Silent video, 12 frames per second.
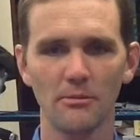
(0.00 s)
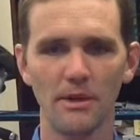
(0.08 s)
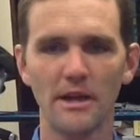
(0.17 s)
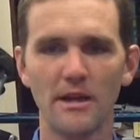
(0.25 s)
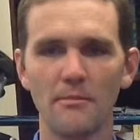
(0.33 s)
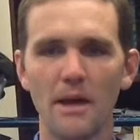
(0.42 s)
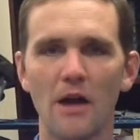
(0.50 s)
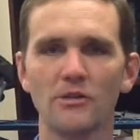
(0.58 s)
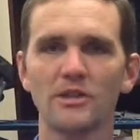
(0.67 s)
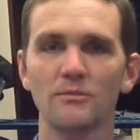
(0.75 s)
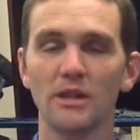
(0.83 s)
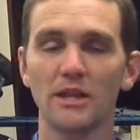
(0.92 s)
bit
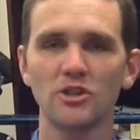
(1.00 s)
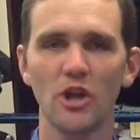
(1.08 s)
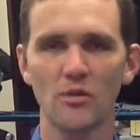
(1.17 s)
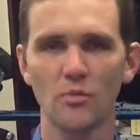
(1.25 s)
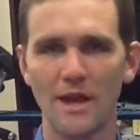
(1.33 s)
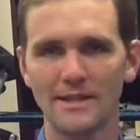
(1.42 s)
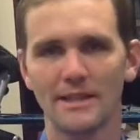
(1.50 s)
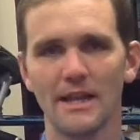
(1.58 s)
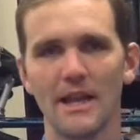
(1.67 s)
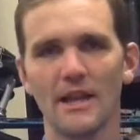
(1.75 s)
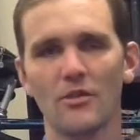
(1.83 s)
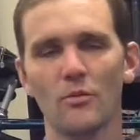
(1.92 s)
about someone like John
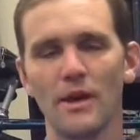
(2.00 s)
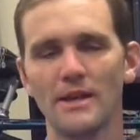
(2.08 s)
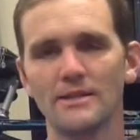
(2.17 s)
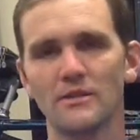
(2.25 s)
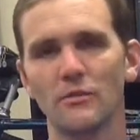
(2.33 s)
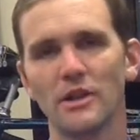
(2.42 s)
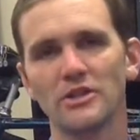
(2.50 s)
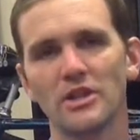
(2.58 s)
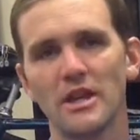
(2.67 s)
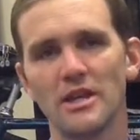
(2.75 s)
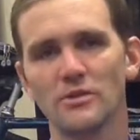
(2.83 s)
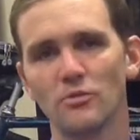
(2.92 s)
Wesley and the ways in which
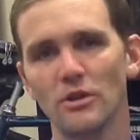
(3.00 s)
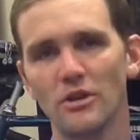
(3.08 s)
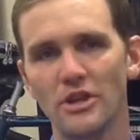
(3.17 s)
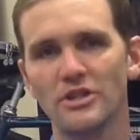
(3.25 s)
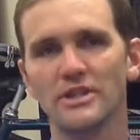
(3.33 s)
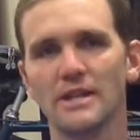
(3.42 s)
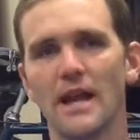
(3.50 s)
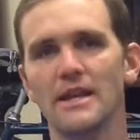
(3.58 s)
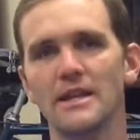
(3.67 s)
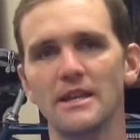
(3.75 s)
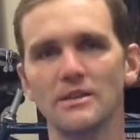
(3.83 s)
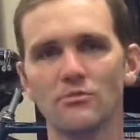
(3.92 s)
his religious
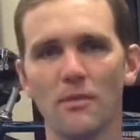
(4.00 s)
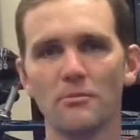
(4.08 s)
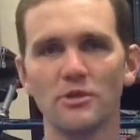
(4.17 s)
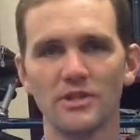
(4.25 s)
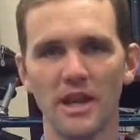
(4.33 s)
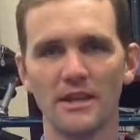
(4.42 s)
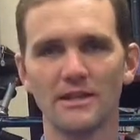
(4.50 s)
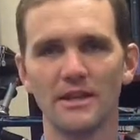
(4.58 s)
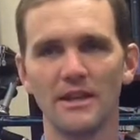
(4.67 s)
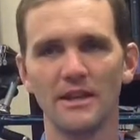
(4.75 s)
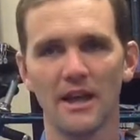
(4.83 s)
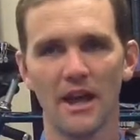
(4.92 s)
ideas represent
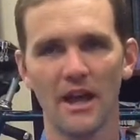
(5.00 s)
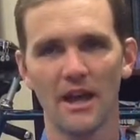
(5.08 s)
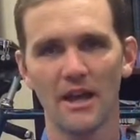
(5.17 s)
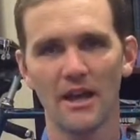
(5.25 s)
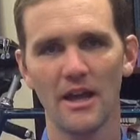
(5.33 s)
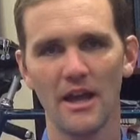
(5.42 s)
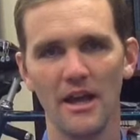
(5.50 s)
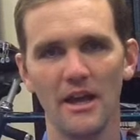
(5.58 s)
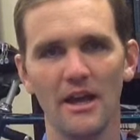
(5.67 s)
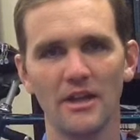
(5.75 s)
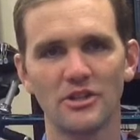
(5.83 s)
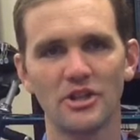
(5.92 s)

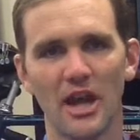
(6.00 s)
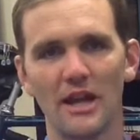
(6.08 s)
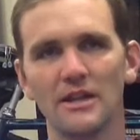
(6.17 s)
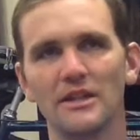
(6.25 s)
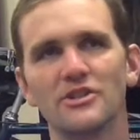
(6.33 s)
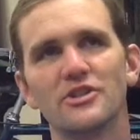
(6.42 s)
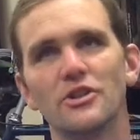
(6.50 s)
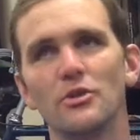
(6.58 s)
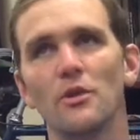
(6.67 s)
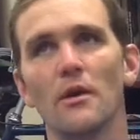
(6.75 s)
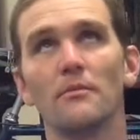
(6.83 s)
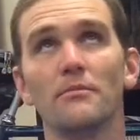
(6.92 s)
a challenge
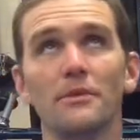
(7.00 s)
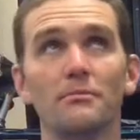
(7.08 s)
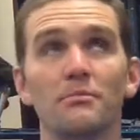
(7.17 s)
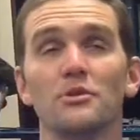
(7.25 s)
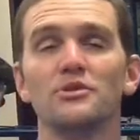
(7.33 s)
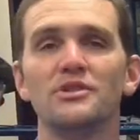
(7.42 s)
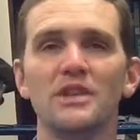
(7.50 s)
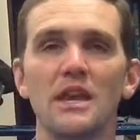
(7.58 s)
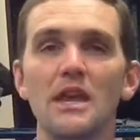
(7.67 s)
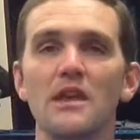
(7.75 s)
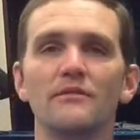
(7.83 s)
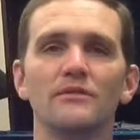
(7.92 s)
to the
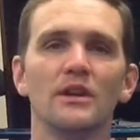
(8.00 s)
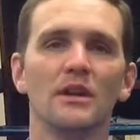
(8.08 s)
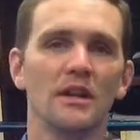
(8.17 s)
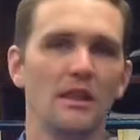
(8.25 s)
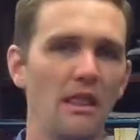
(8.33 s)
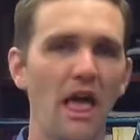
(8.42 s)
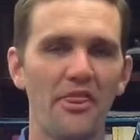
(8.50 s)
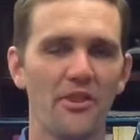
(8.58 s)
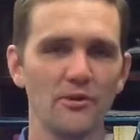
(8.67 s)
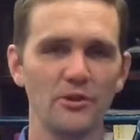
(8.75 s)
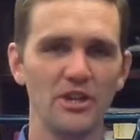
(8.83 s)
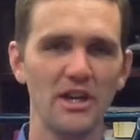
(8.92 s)
perceived
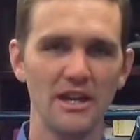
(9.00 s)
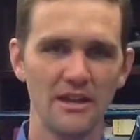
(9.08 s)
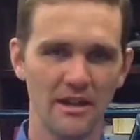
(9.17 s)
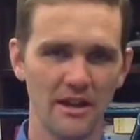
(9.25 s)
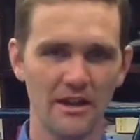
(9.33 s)
lethargy